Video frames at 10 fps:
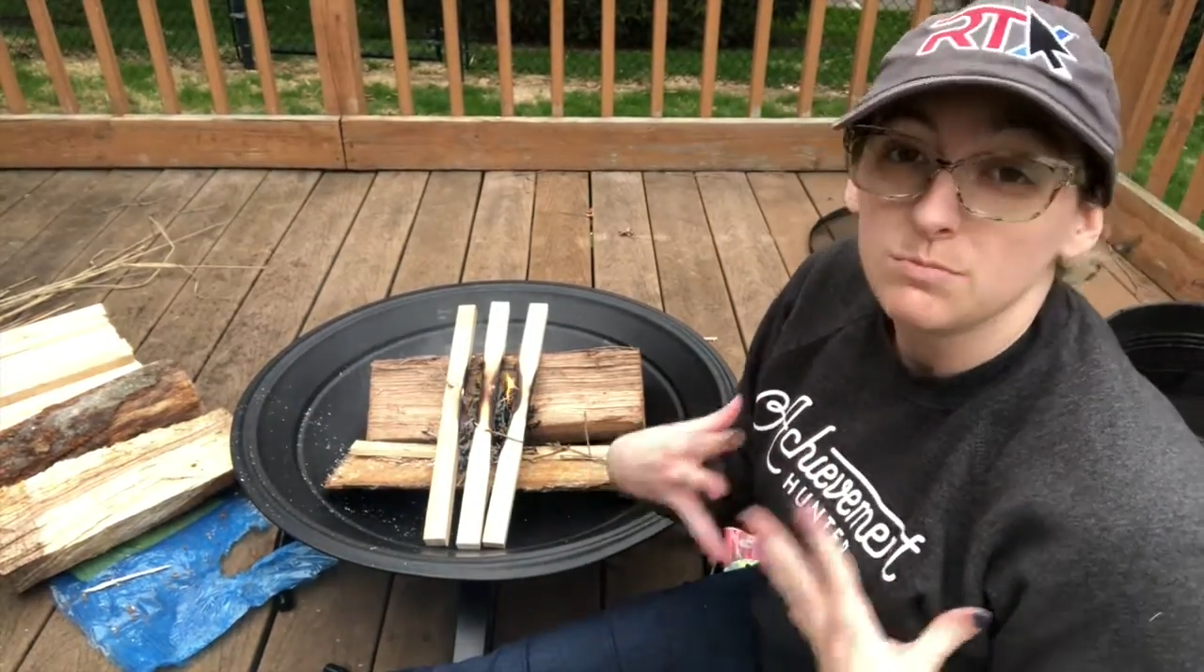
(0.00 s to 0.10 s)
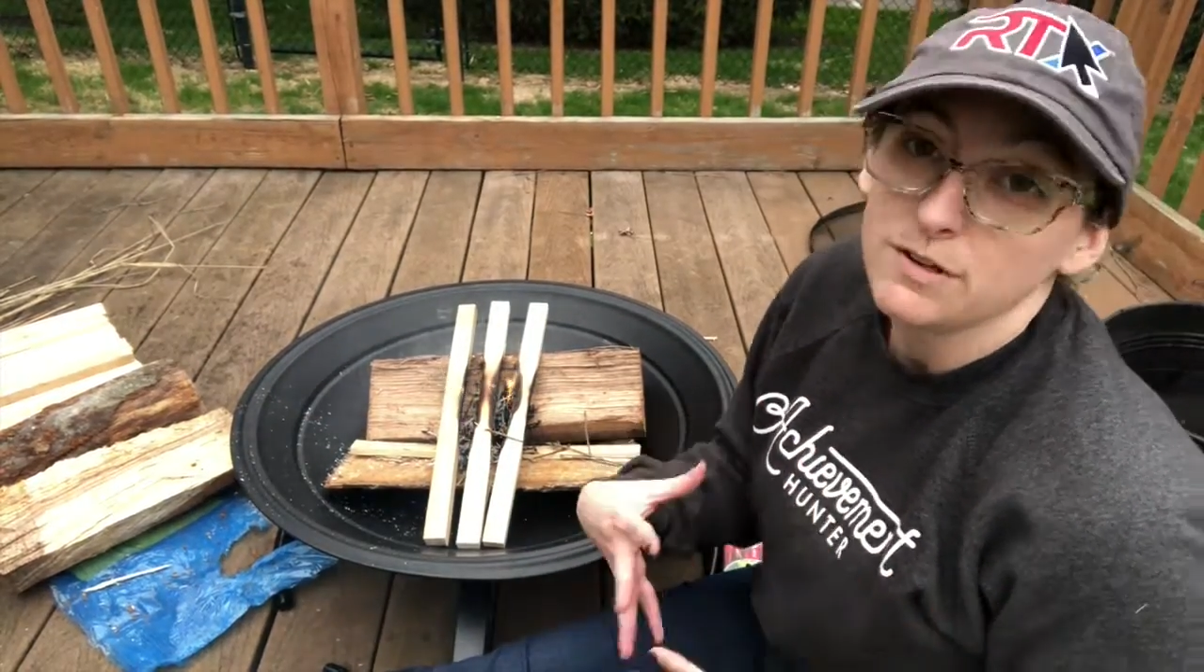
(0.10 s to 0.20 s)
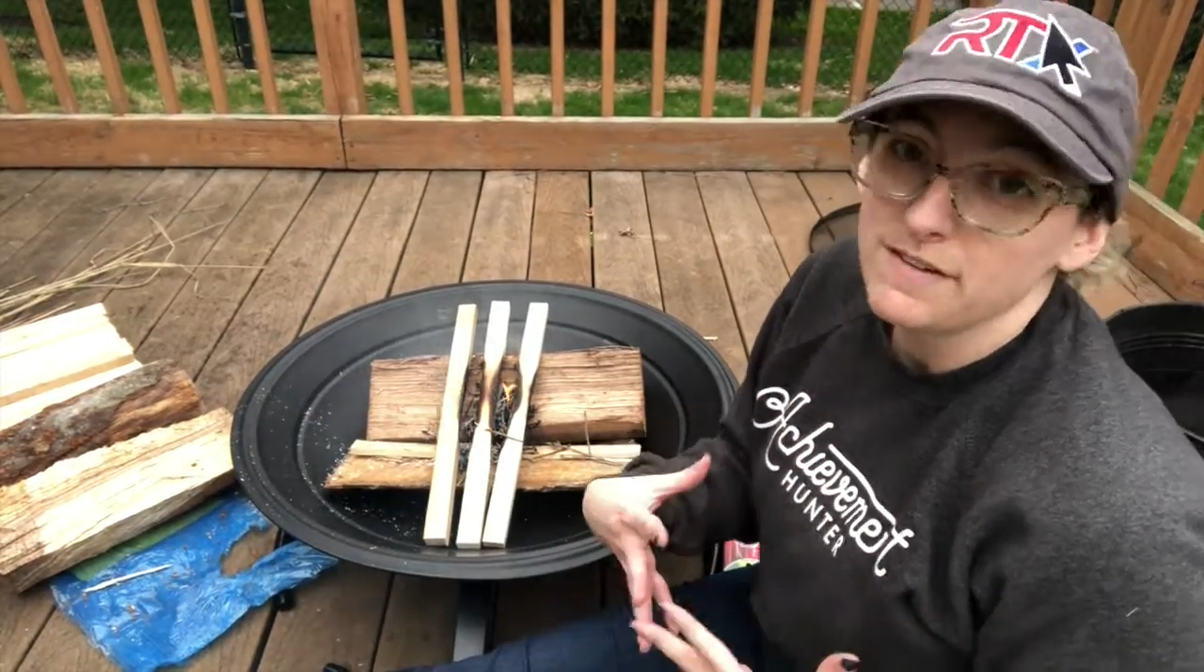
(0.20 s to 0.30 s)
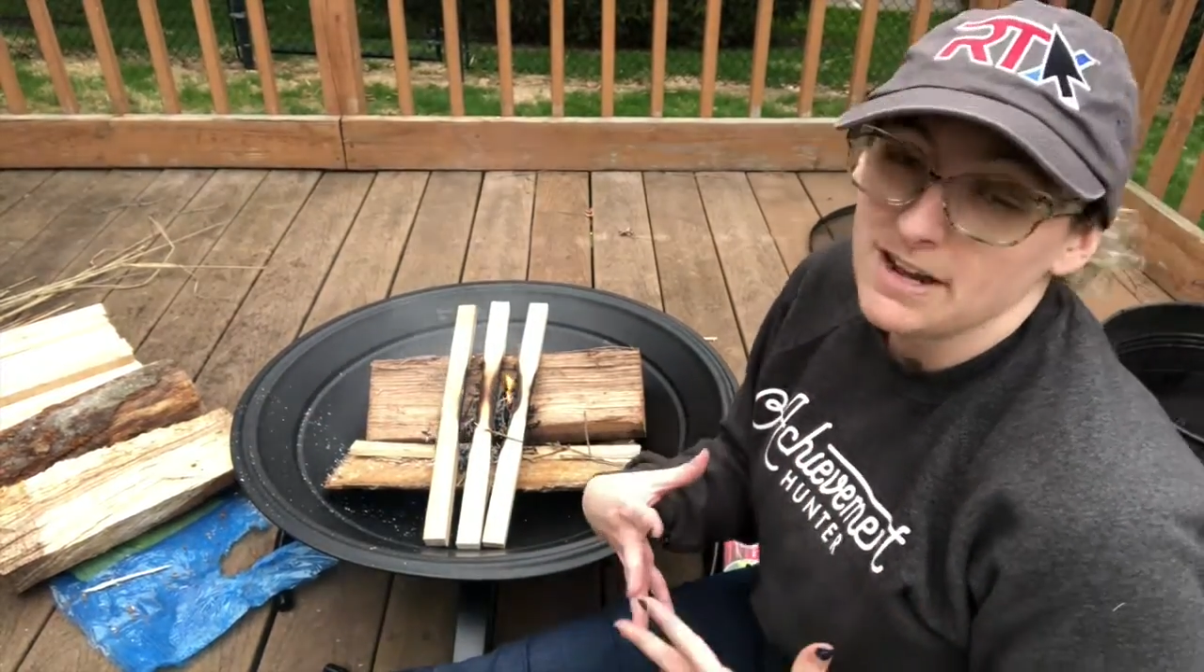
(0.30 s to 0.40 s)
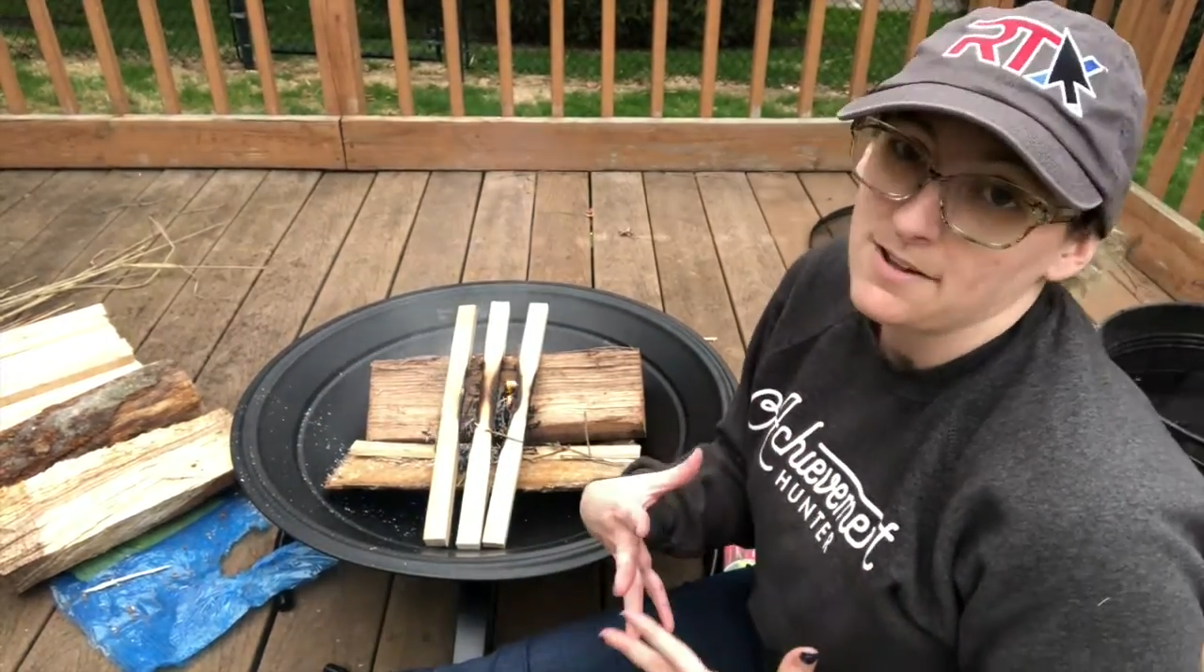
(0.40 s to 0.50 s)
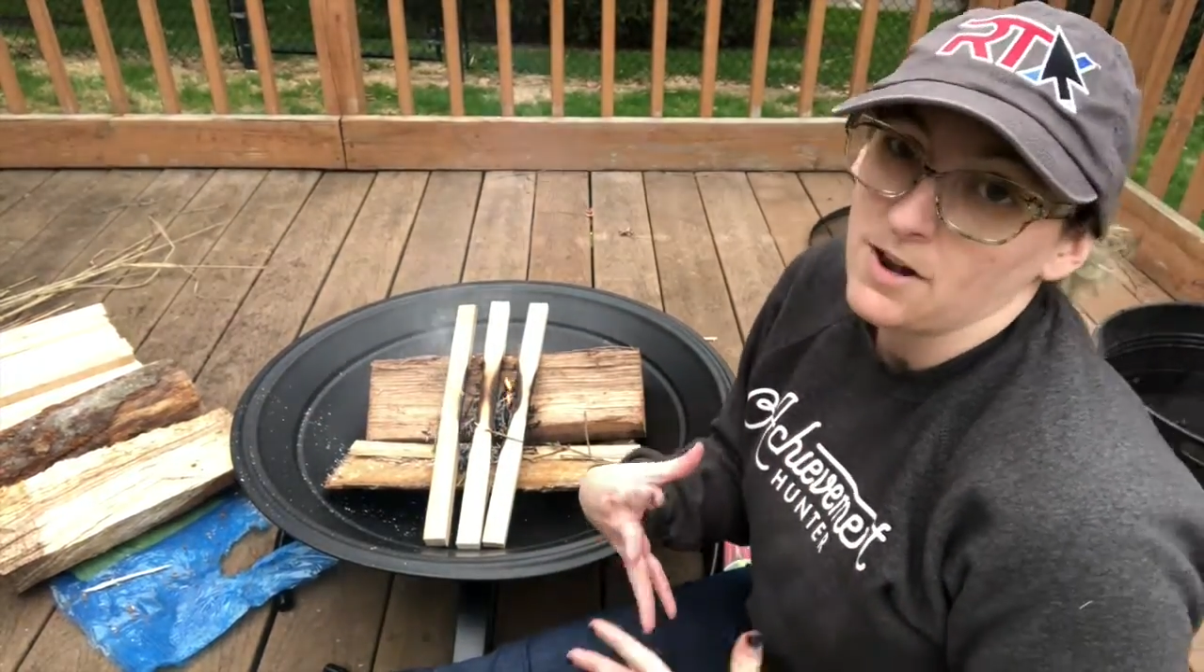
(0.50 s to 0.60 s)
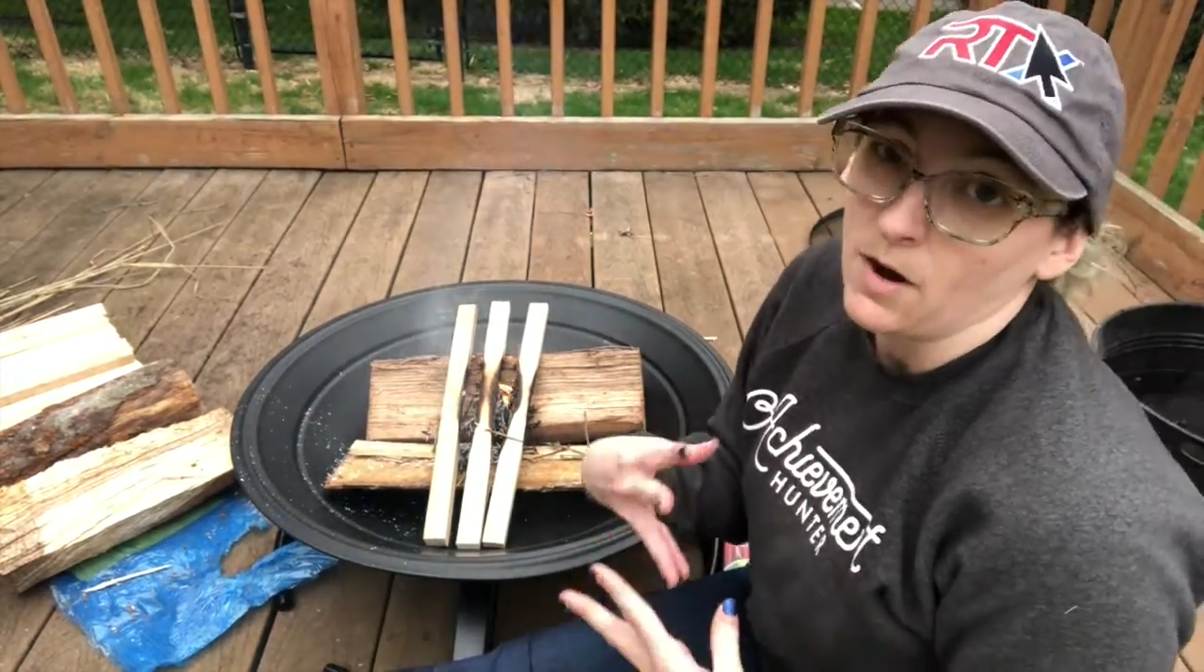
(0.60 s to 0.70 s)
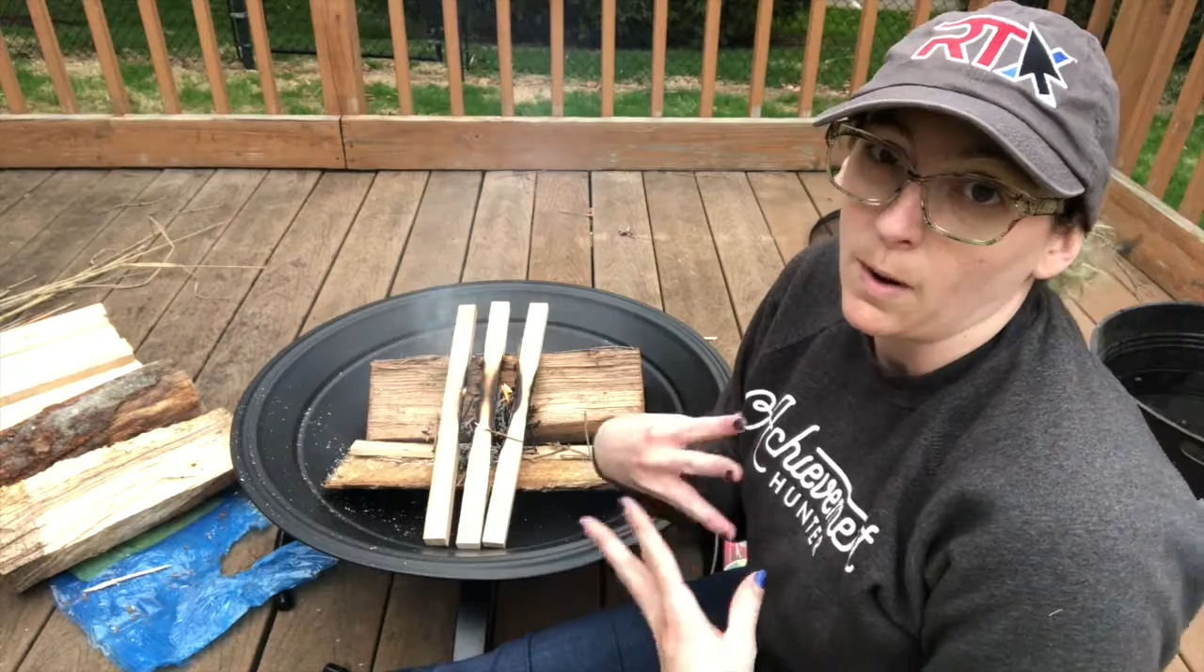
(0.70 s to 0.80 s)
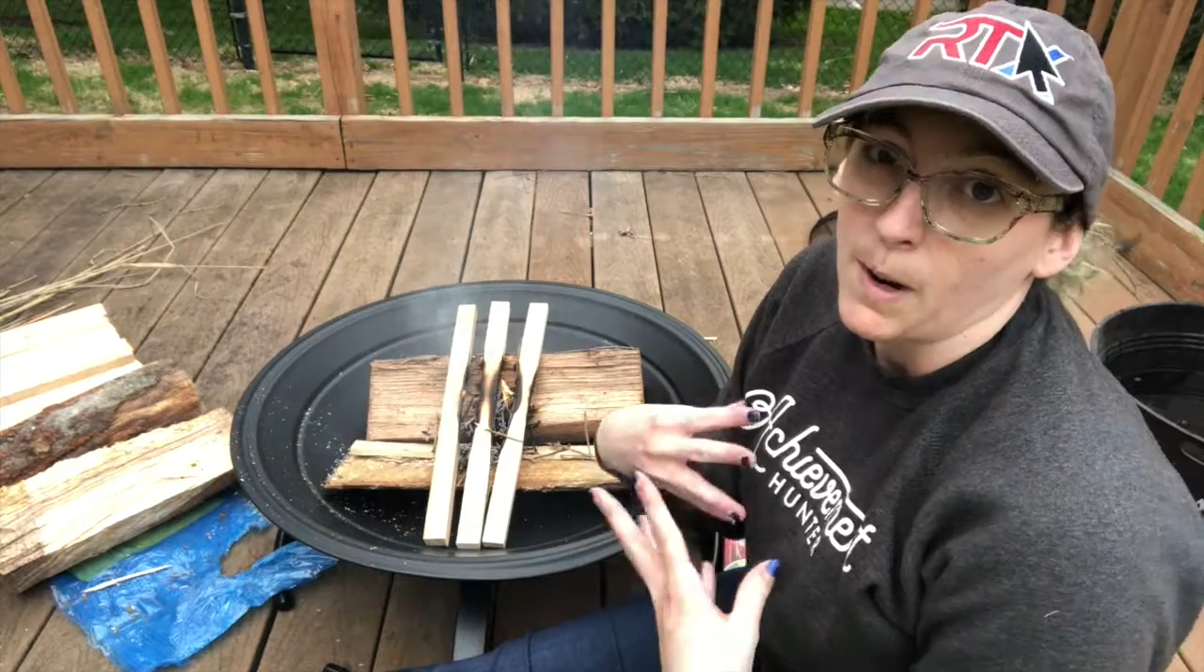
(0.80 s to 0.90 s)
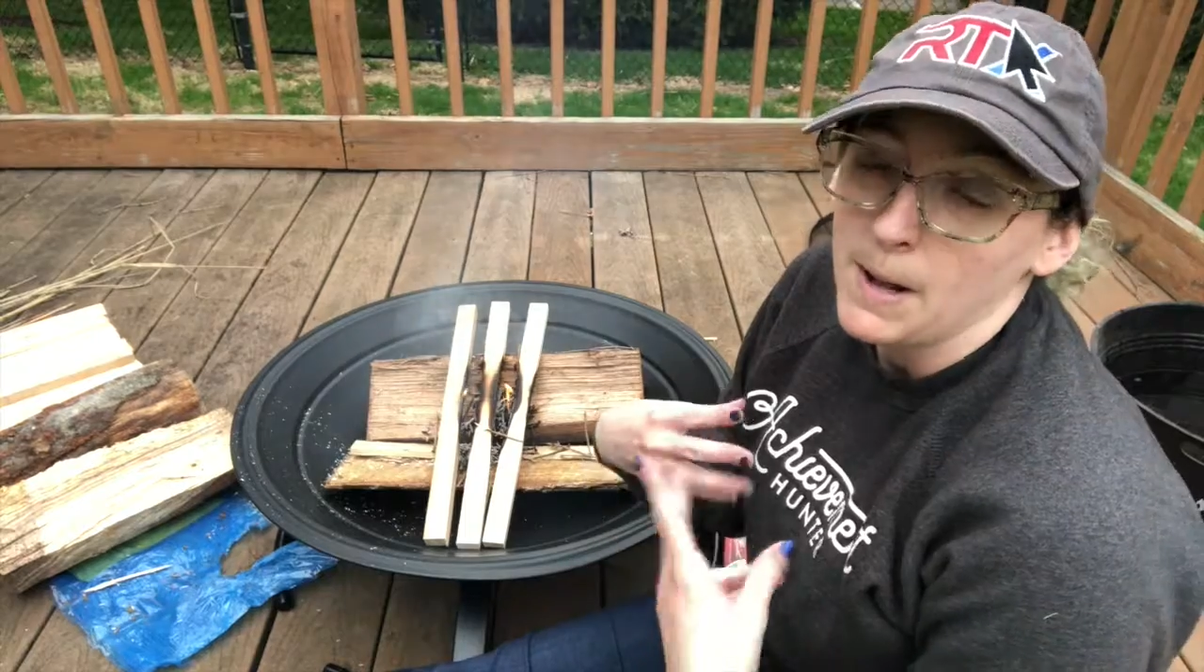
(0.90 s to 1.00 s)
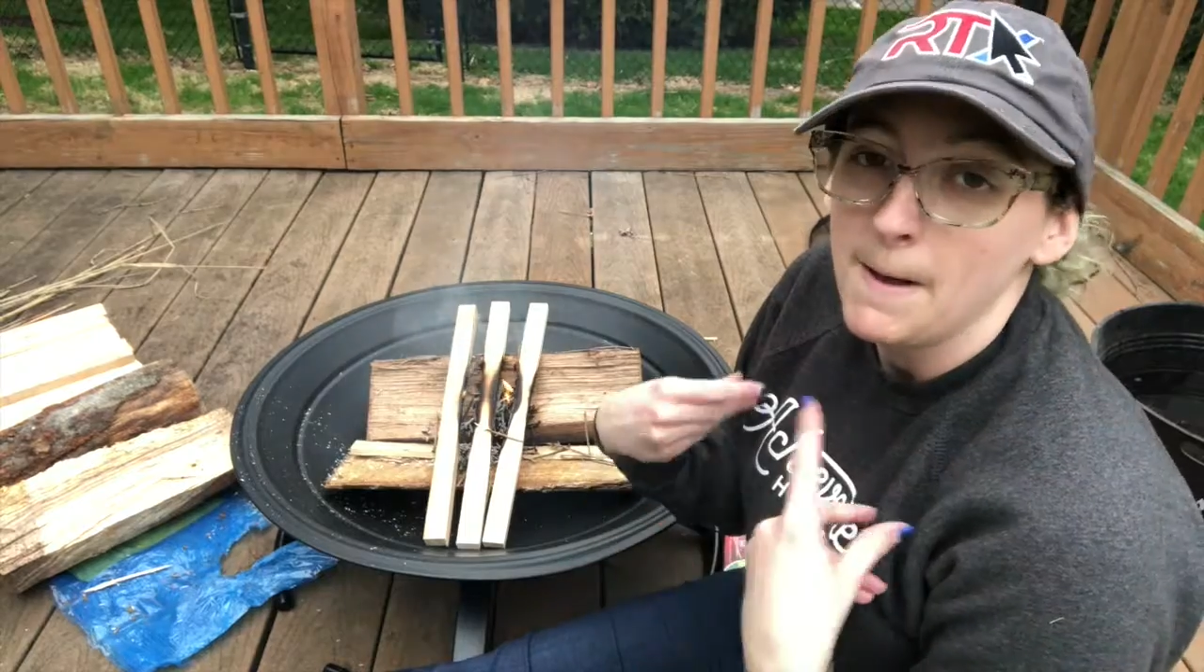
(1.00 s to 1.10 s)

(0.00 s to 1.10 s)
moving and your